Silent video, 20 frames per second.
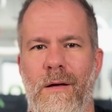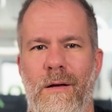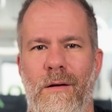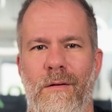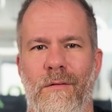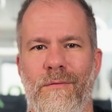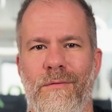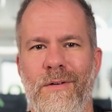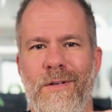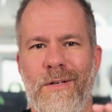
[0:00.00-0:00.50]

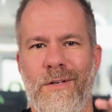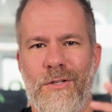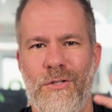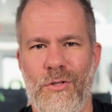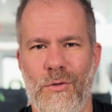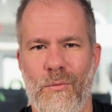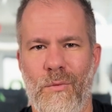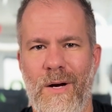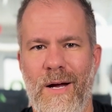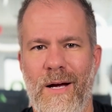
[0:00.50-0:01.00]
of
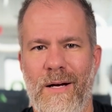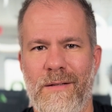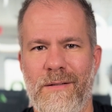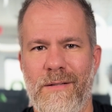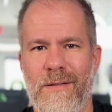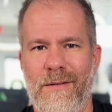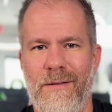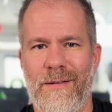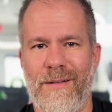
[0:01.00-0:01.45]
direct